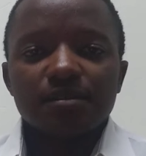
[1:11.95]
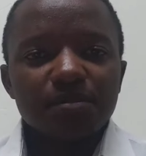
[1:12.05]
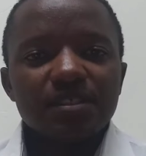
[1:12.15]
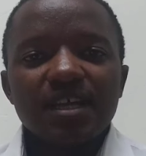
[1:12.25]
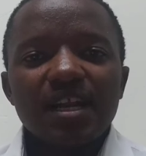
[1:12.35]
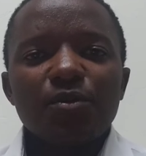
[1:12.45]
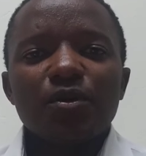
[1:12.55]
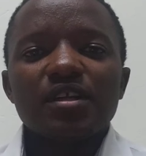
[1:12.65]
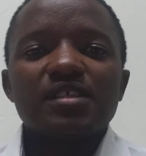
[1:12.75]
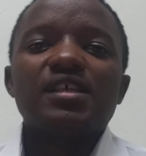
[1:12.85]
Basically,
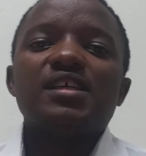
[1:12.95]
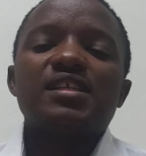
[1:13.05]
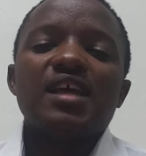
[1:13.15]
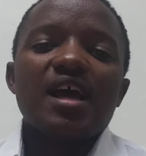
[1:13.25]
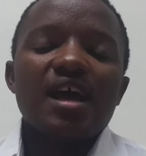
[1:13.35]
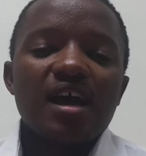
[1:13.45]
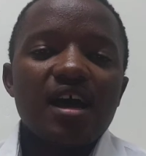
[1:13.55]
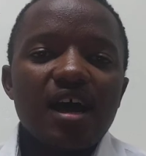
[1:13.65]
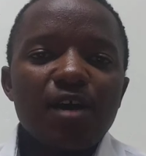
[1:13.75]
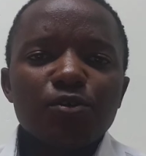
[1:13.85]
what is it?
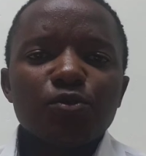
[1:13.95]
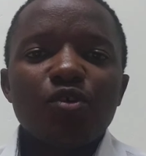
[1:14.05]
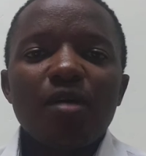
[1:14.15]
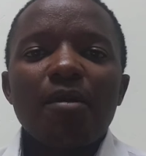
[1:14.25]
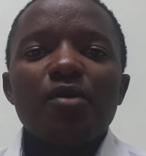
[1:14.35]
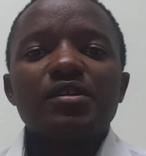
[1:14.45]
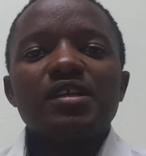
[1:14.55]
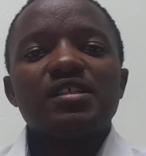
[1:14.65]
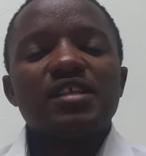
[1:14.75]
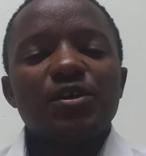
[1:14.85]
How to go about
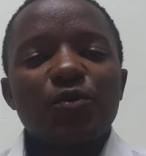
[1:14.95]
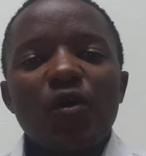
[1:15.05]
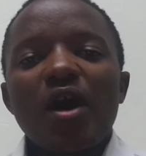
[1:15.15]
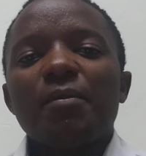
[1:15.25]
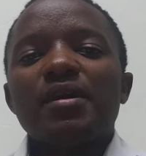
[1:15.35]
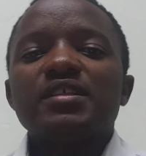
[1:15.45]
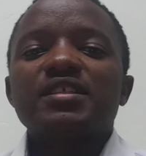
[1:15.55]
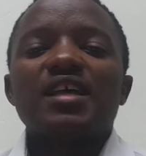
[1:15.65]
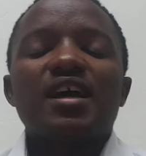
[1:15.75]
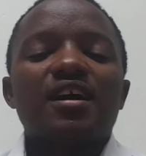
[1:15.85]
it, the
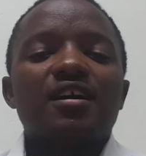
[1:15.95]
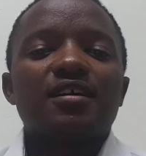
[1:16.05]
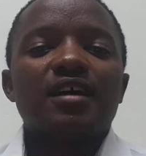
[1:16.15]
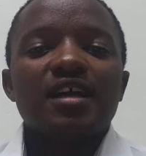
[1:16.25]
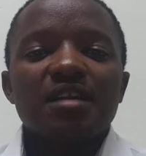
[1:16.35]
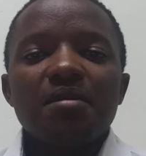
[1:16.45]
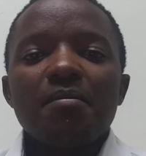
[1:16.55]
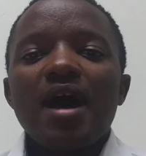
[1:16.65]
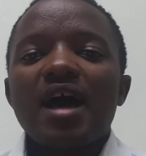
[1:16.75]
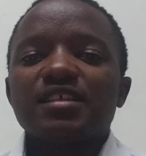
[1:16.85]
requirements.
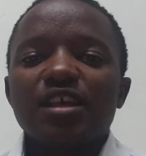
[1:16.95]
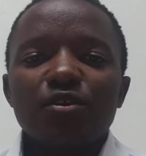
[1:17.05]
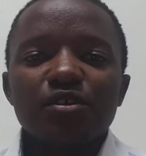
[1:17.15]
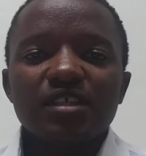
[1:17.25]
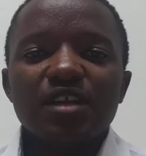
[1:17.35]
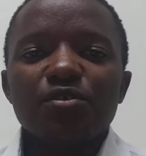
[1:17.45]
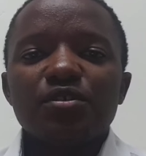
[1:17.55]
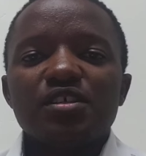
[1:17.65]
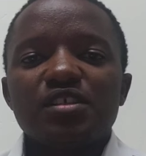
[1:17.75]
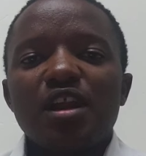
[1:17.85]
Remember, as I always tell you
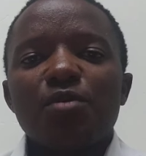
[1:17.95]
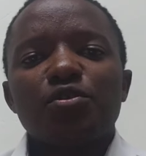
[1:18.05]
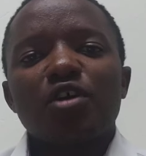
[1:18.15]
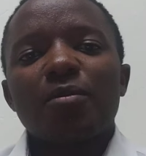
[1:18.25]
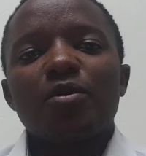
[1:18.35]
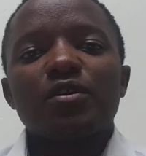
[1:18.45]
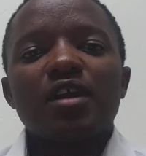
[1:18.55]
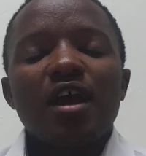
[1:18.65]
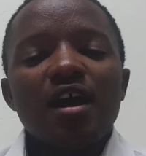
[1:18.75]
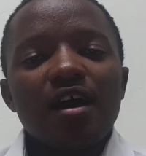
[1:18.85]
in this channel, we talk
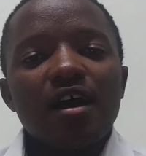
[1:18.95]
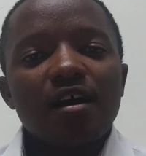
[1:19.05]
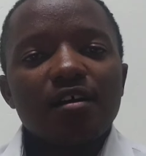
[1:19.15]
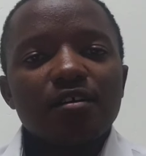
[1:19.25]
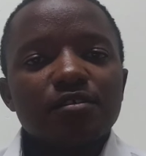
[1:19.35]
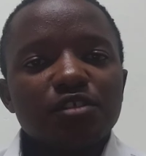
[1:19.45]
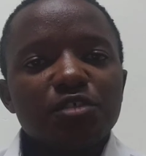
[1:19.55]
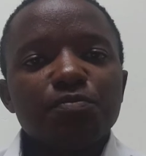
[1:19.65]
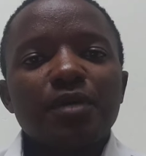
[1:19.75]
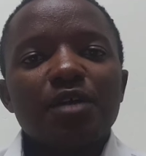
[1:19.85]
about
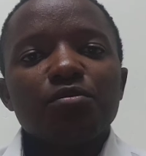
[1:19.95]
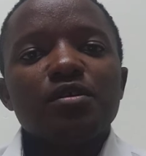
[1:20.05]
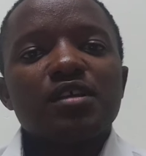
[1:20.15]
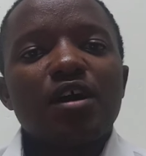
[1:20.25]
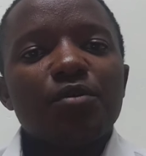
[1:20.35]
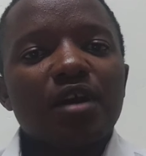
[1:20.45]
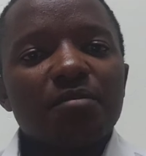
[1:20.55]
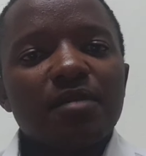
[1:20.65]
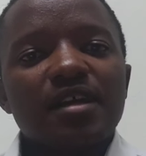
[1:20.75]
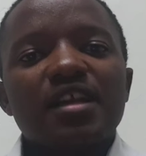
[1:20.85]
cheap pathways, how you
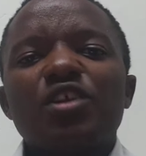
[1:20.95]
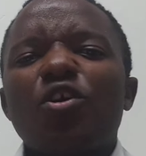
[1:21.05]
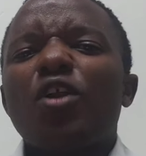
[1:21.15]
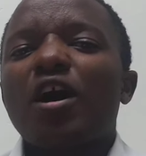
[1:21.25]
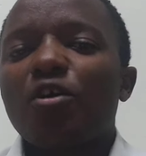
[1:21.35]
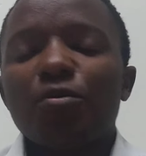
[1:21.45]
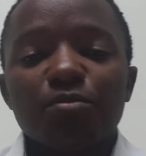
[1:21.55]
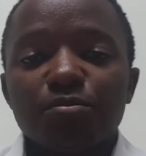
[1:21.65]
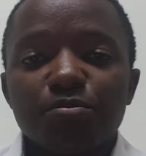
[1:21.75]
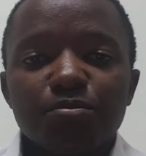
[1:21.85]
can migrate, or a
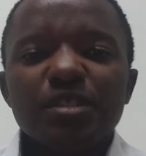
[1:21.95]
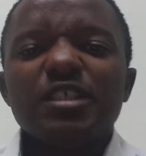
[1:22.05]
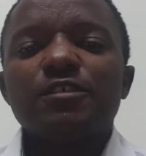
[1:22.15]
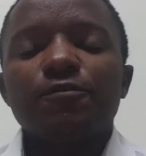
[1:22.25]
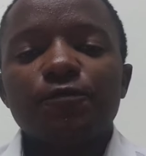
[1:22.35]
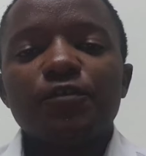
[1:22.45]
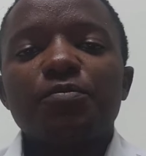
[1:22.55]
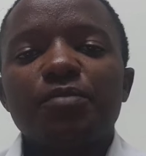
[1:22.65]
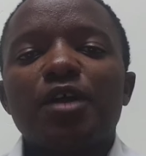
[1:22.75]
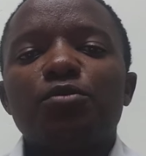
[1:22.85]
complete
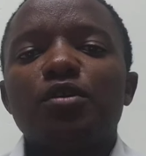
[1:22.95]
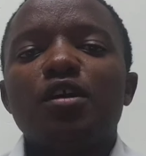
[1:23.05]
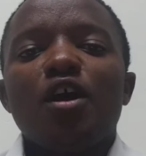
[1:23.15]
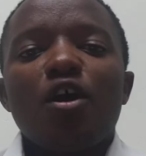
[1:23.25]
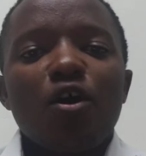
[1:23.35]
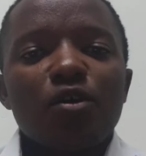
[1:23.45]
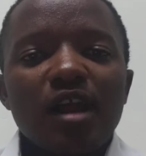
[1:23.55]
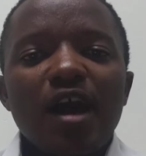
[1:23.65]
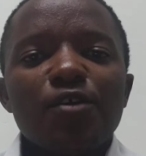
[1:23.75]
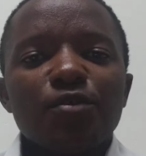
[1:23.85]
free pathway on
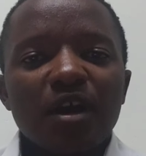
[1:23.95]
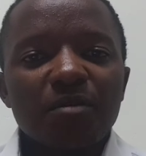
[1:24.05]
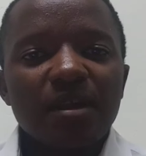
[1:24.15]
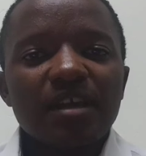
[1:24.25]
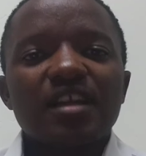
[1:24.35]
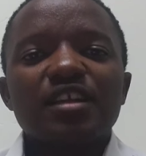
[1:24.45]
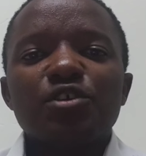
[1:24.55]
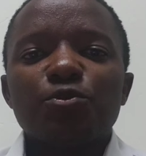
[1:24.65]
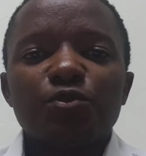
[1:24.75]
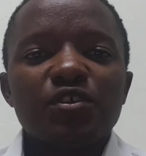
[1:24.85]
how you can migrate
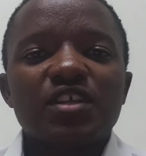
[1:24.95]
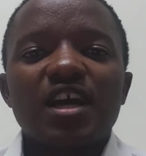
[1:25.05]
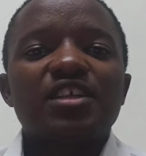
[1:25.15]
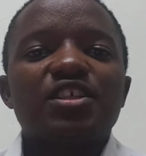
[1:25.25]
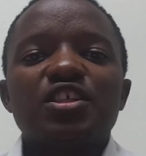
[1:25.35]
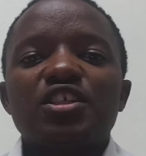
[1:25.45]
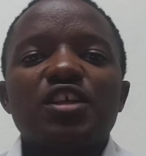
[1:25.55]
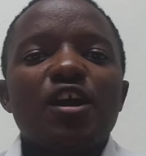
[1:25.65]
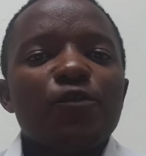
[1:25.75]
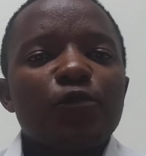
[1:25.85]
into these countries
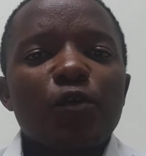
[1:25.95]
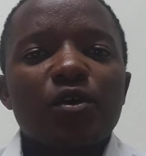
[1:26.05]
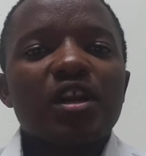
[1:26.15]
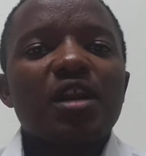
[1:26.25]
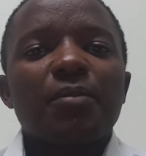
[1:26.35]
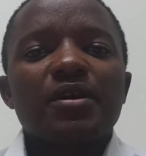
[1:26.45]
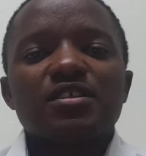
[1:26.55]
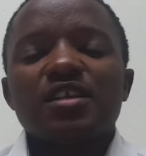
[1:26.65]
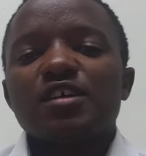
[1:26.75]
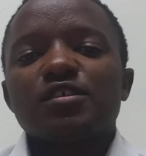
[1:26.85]
for greener
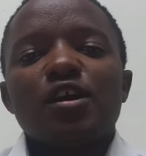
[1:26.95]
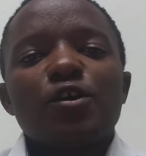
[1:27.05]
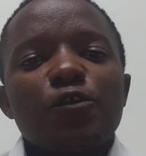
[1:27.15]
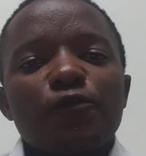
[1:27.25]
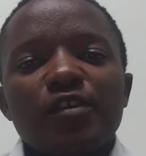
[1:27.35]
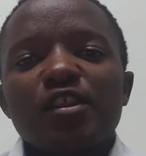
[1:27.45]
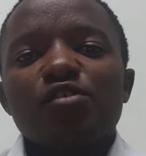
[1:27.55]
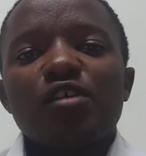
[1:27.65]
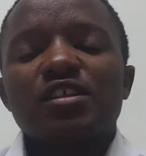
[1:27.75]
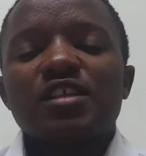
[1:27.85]
pastures, to further
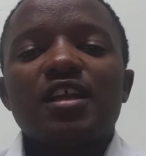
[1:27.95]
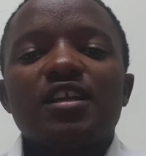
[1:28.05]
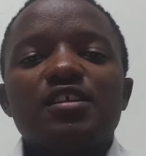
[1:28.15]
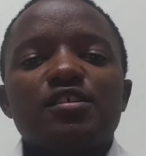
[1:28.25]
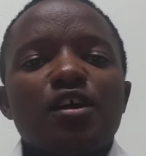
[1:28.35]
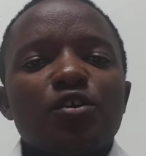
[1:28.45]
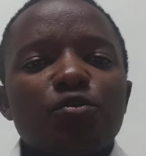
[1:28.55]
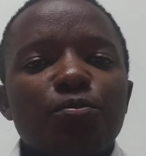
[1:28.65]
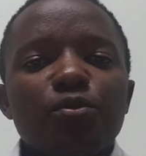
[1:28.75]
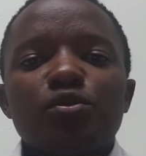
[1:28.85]
your studies,
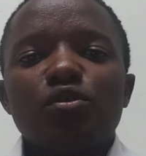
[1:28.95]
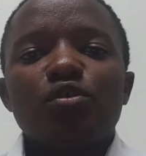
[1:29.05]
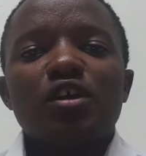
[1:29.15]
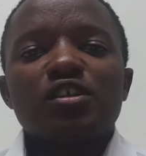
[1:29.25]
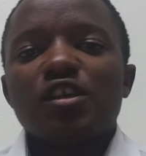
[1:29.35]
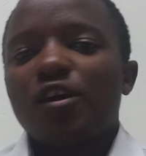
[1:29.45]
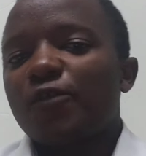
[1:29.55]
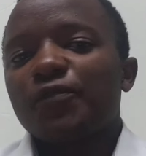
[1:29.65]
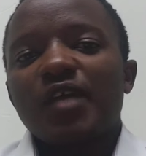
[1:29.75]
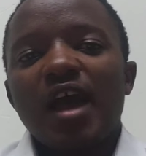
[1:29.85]
to boost on
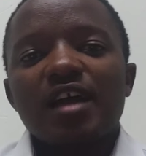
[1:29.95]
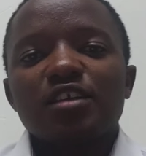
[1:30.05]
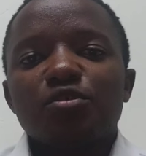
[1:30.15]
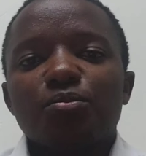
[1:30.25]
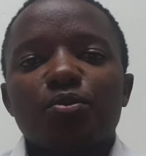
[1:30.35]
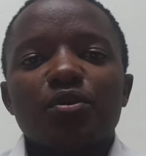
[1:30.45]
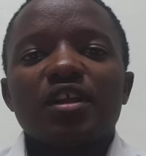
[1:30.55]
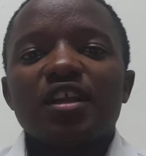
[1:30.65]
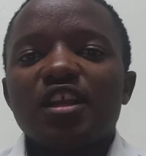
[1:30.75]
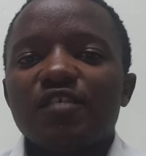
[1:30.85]
yourself, and to
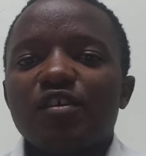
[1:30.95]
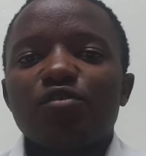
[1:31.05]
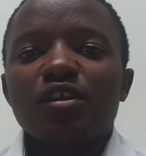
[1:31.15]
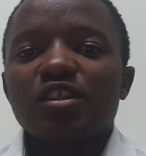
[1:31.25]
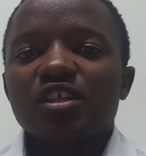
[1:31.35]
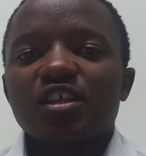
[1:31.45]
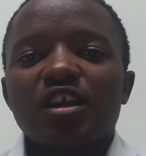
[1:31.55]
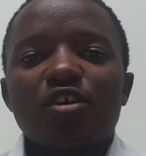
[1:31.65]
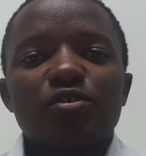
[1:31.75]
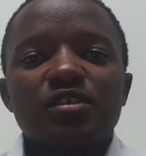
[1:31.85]
broaden even your
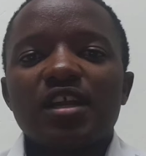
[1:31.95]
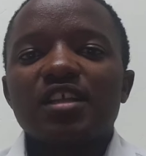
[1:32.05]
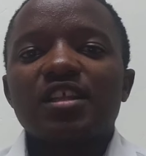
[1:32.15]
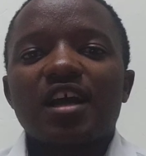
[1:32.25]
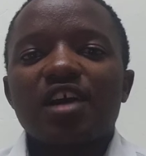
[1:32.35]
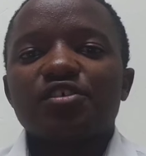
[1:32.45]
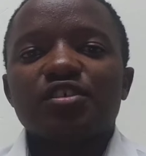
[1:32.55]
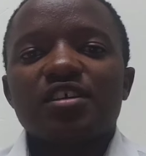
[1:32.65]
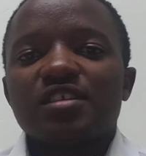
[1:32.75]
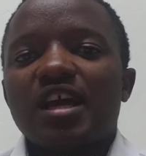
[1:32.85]
thinking concerning the
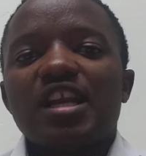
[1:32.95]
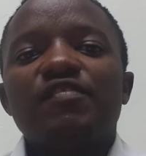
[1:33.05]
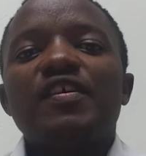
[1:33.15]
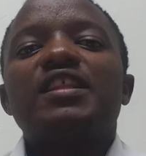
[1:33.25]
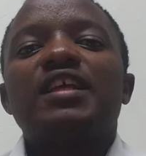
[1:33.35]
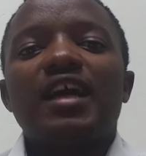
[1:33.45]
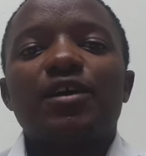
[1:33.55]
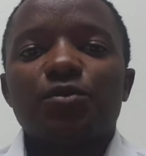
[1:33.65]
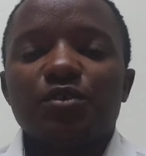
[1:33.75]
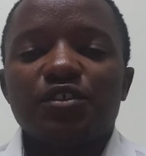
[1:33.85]
cultures and even the
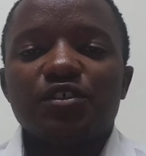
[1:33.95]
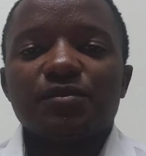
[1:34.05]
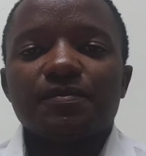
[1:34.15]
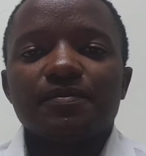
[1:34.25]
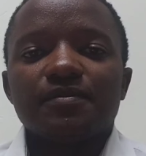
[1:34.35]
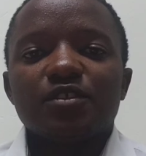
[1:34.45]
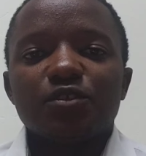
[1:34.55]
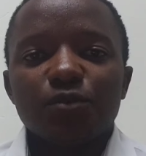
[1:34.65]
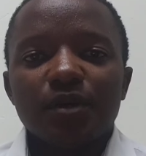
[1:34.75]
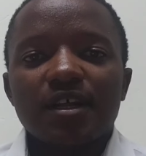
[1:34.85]
language.
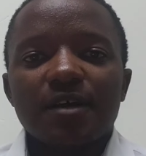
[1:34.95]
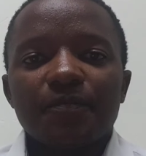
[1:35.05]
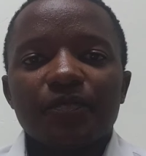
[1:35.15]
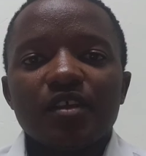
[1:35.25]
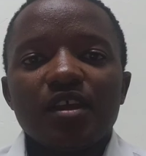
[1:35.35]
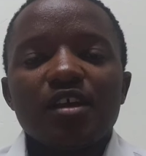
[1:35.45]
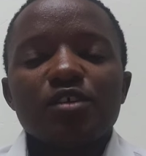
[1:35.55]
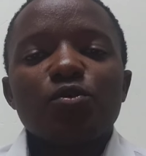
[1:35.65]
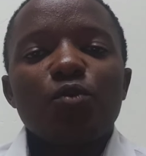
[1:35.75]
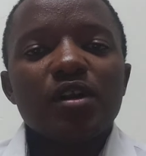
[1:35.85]
So welcome.
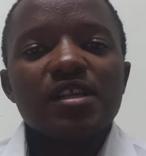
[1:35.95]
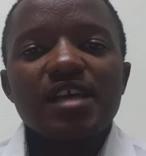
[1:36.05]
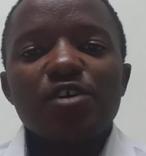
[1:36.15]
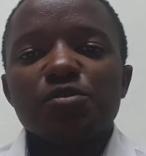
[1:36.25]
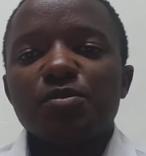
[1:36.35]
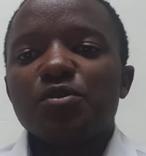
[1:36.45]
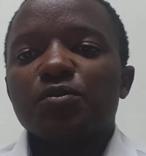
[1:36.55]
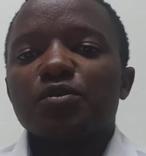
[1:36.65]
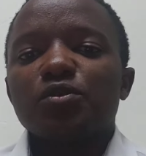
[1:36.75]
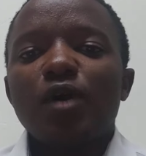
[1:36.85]
So what is
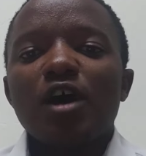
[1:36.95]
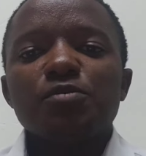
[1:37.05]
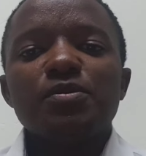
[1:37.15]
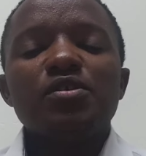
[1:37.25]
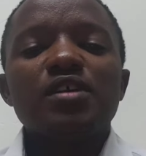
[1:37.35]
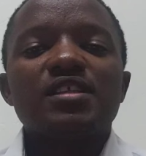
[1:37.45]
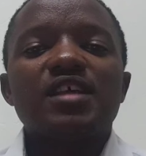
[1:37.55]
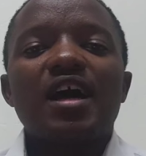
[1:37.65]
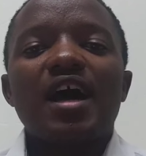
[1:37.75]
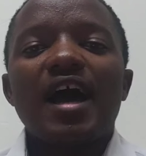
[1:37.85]
Ausbildung? So Ausbildung is
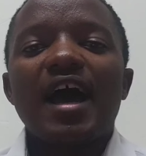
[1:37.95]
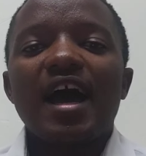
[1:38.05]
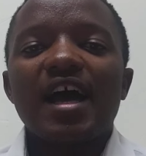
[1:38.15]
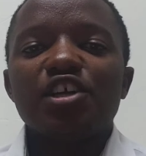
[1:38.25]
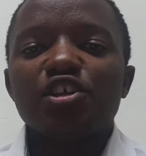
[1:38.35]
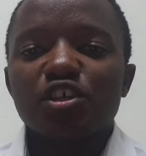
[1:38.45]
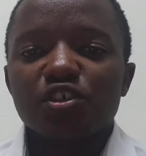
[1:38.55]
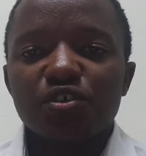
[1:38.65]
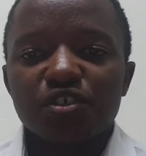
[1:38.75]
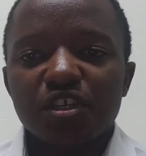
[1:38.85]
a
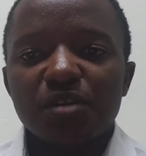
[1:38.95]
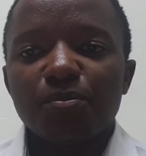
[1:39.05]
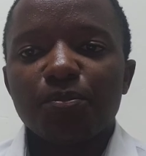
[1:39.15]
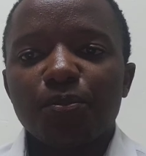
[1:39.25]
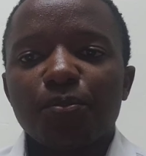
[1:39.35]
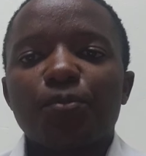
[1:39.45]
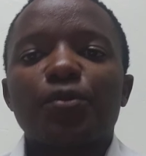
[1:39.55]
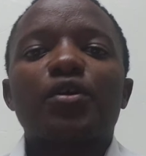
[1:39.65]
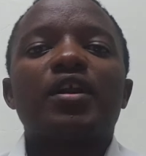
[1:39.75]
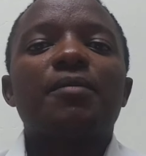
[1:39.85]
education training
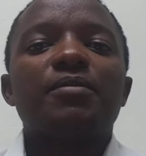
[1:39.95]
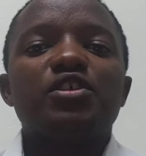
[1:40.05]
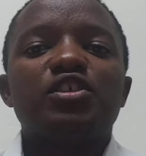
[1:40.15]
program